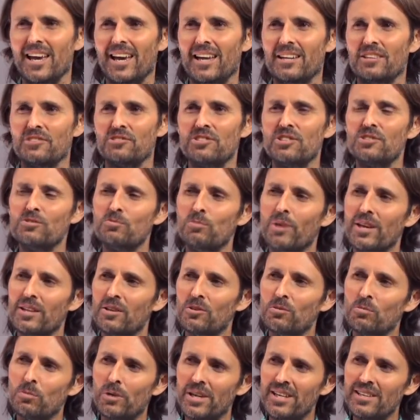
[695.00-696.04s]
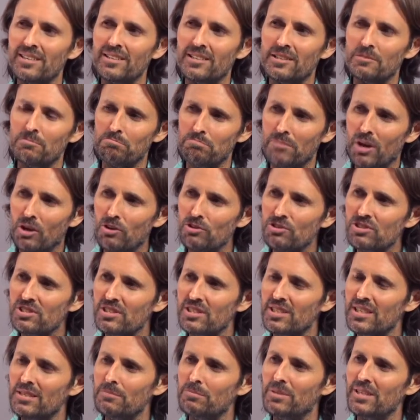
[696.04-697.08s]
And it's just whether we can
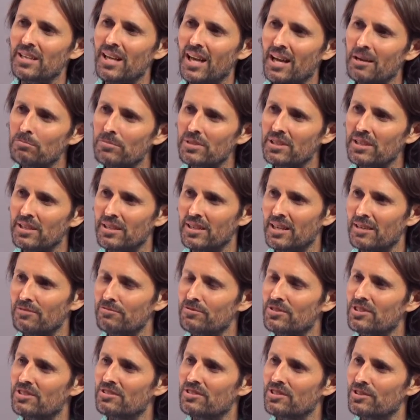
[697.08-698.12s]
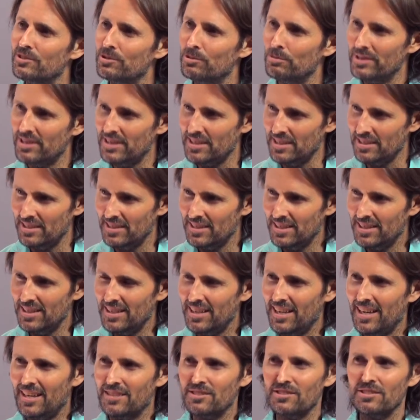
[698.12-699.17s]
emotionally be humble enough to deal with it,
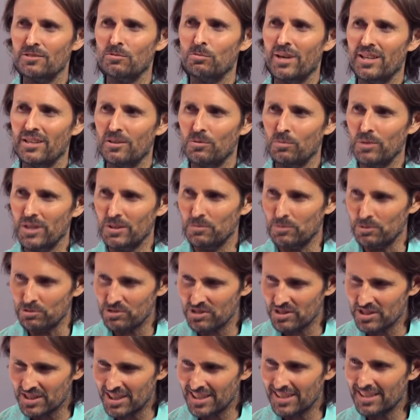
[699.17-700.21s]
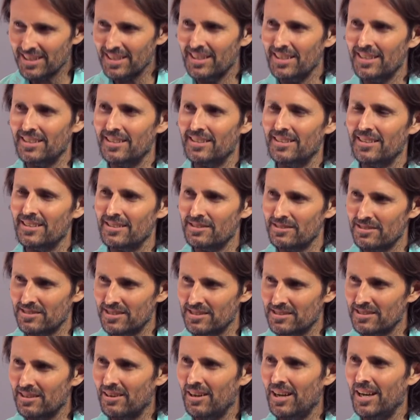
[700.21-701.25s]
as to whether we will stick in this
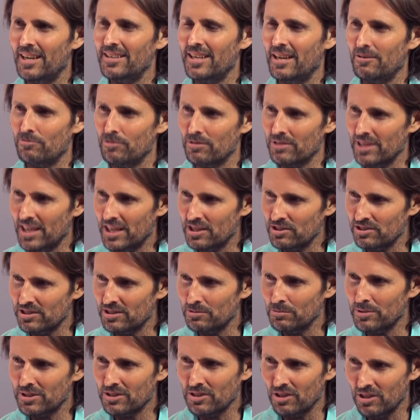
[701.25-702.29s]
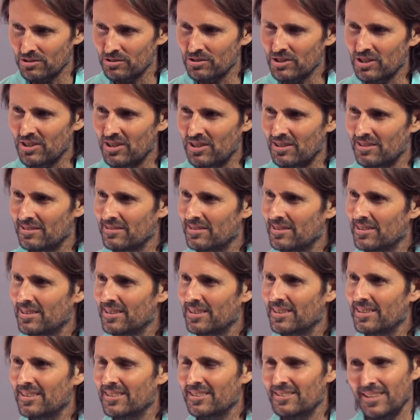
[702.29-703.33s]
desire to have a relationship with God or not.
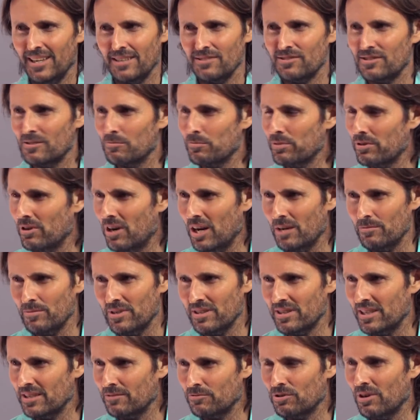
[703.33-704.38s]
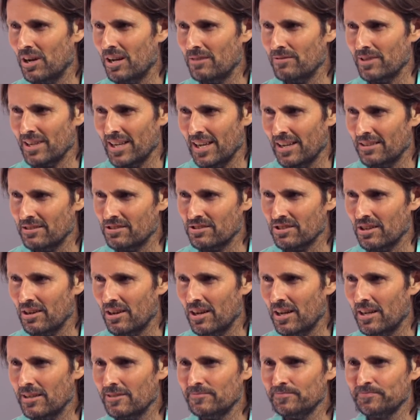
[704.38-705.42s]
That's the primary thing driving our
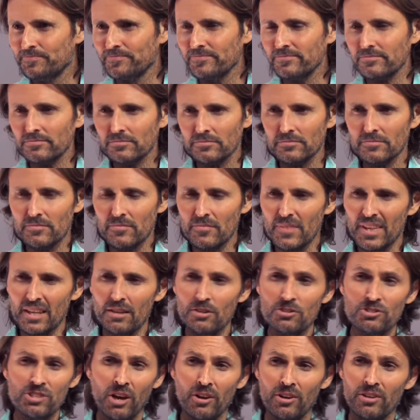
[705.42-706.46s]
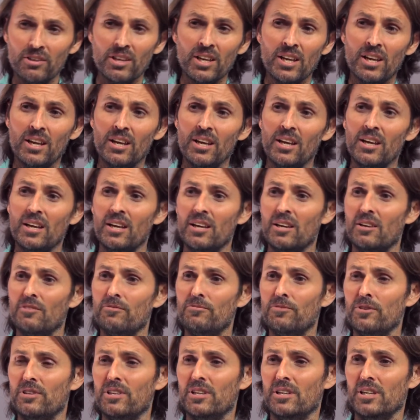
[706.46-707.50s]
desire. Mm-hmm. So
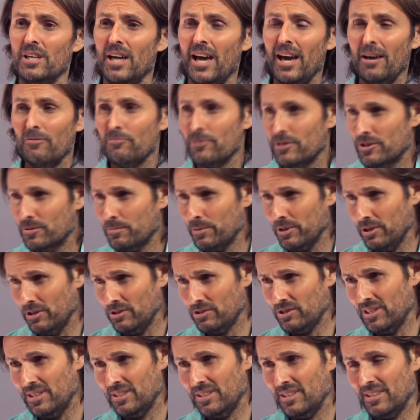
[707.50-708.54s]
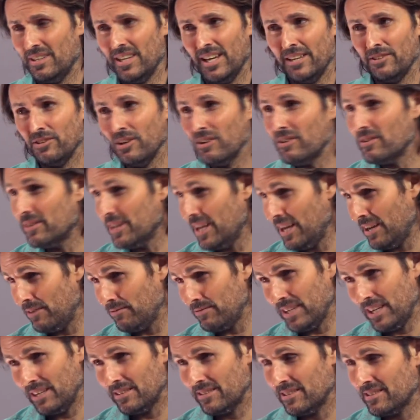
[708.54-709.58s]
for the average person, they don't
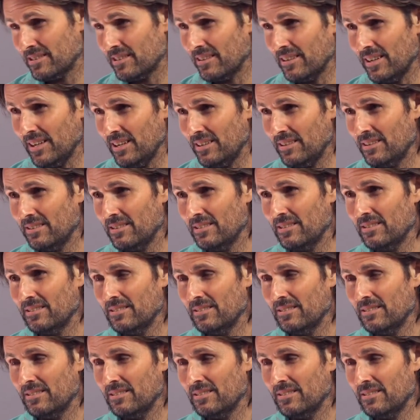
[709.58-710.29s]
have that desire.